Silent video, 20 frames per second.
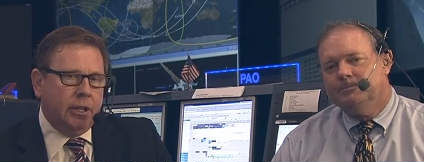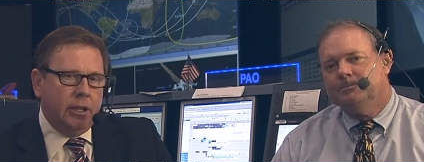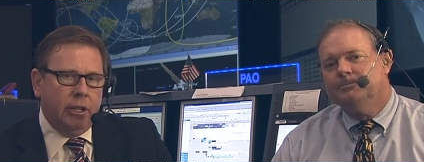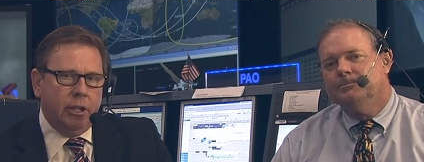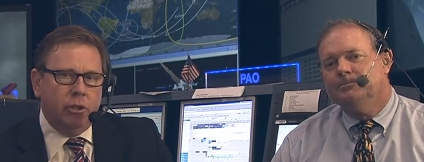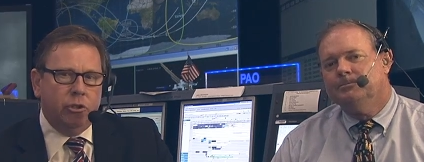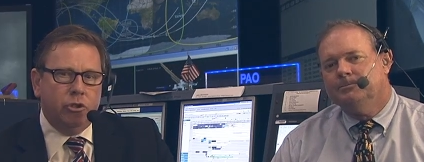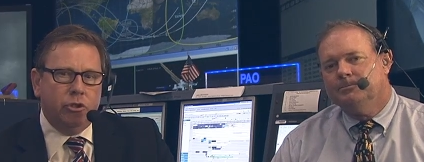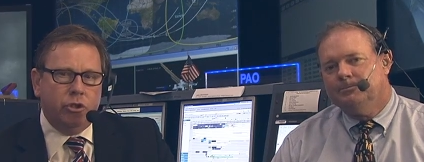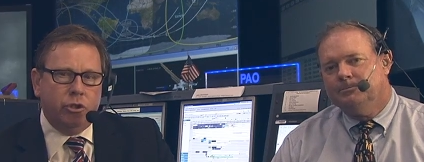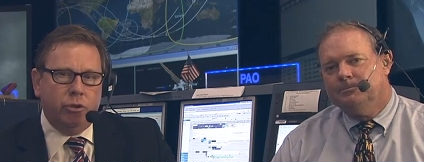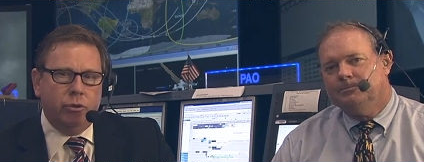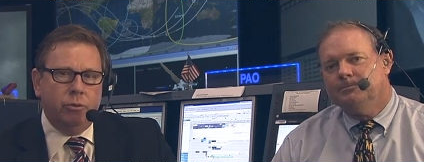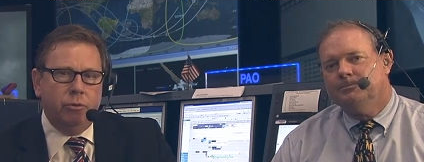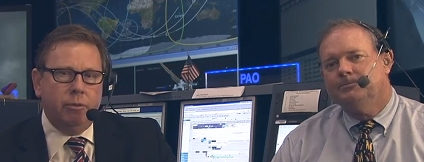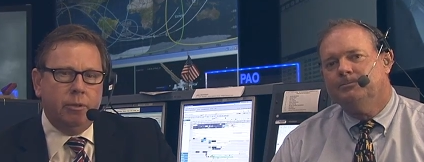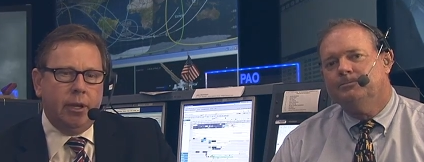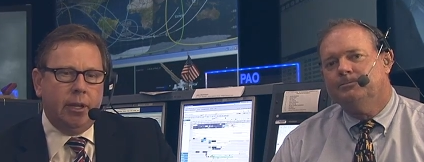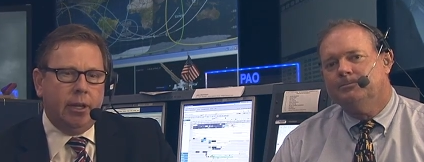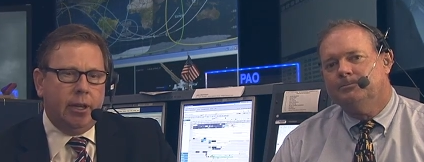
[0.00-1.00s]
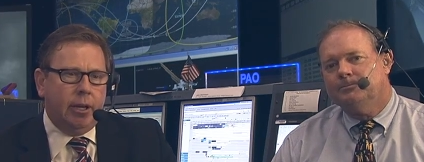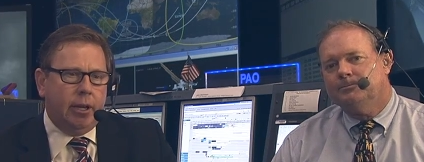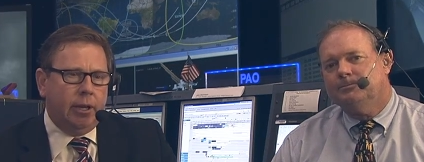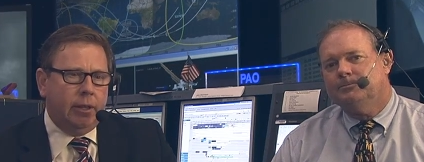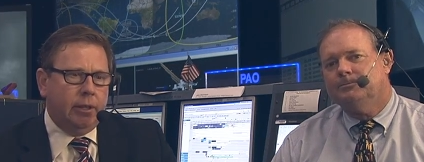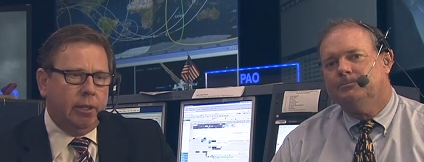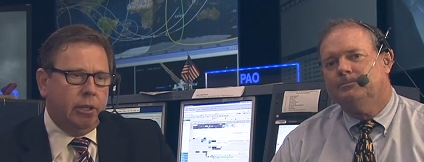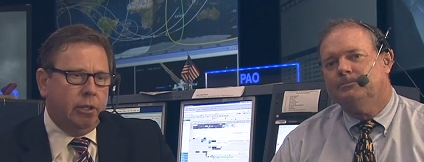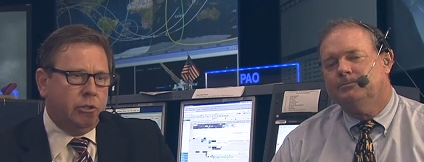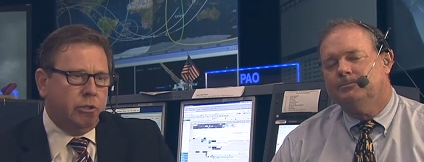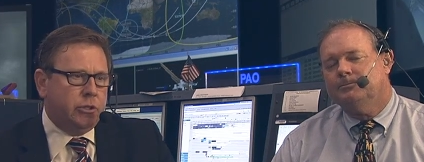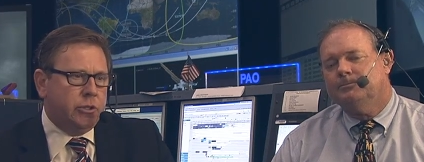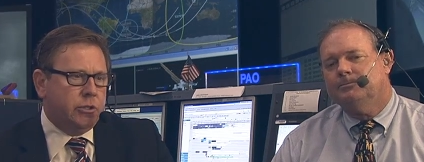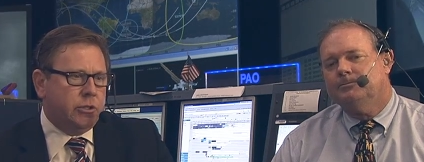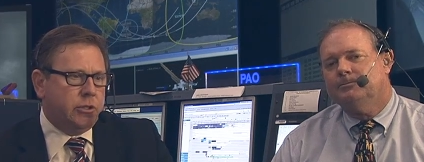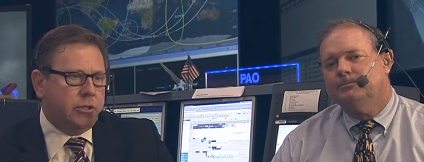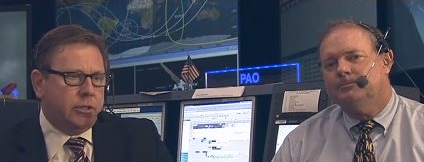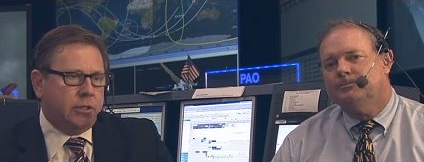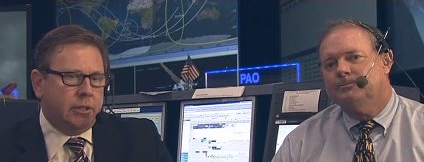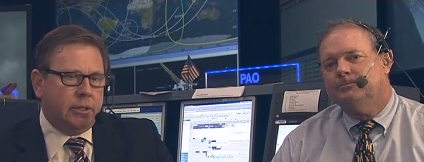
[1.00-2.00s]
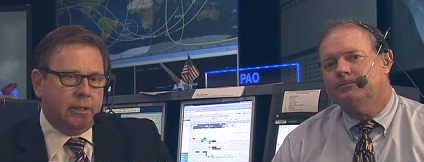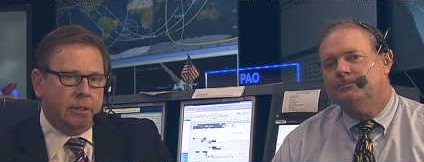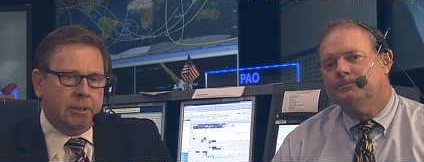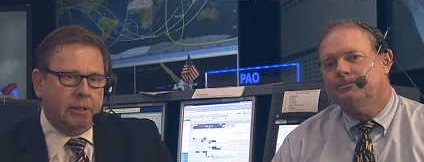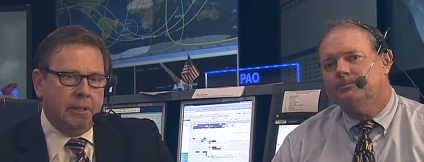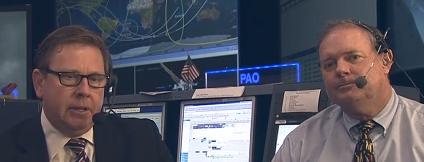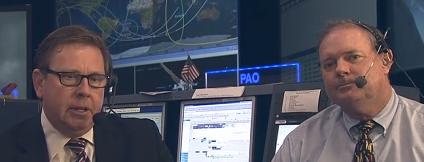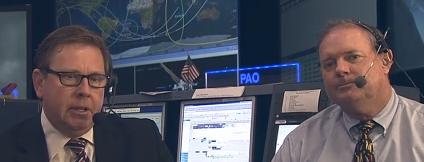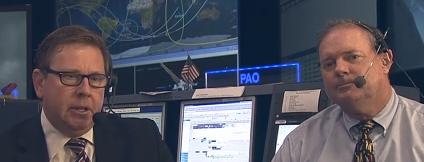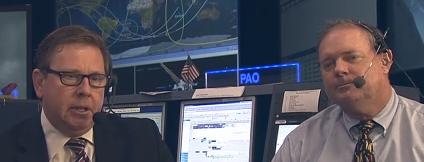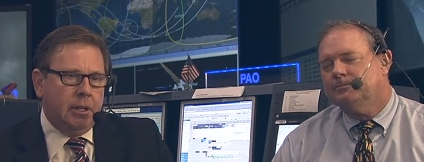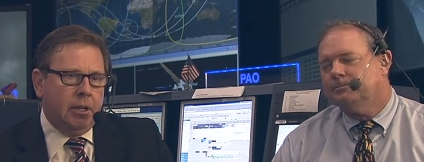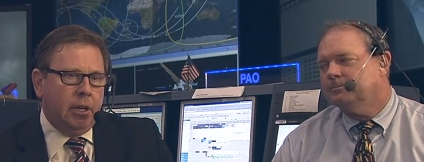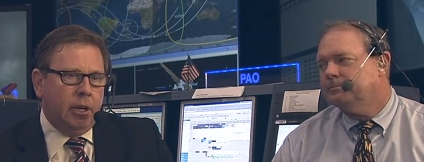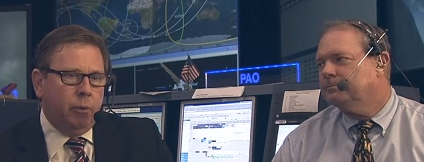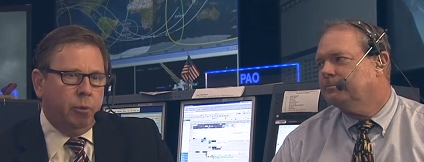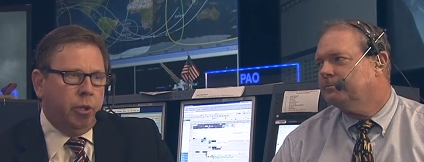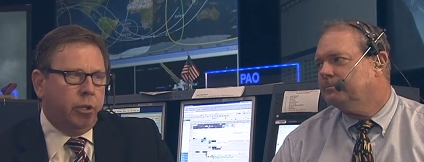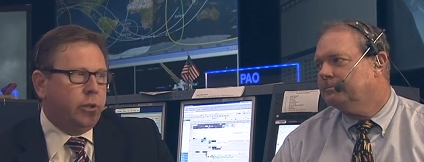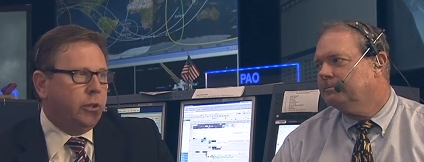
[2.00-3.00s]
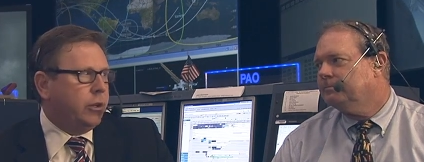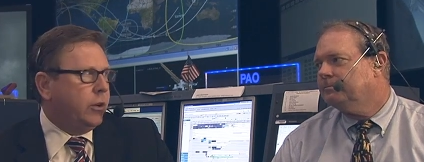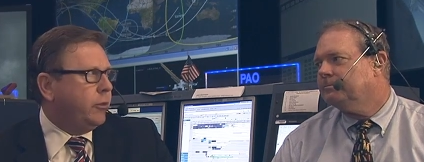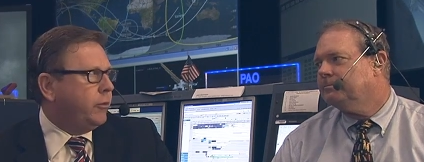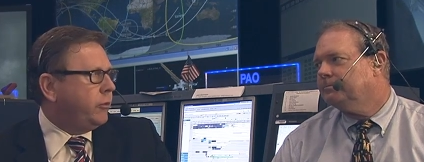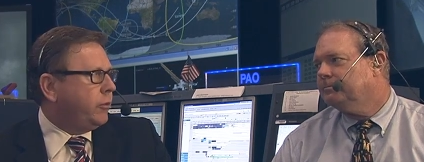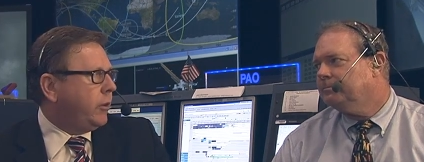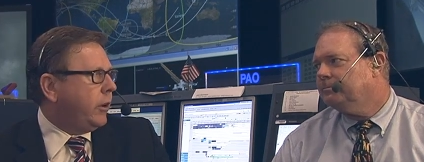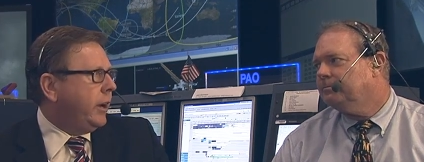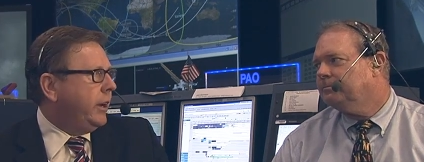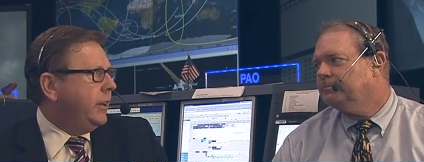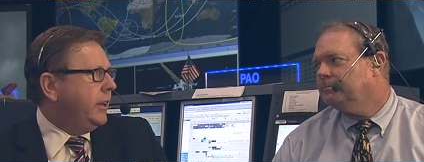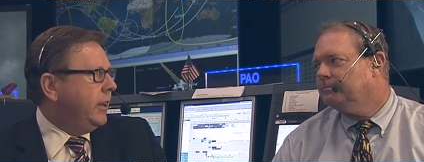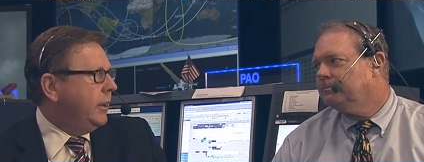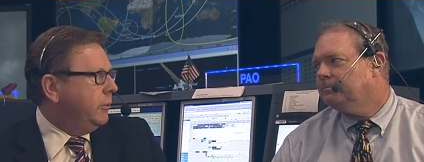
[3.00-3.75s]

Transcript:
Speaker 1: in June, and then just uh, a week ago Friday,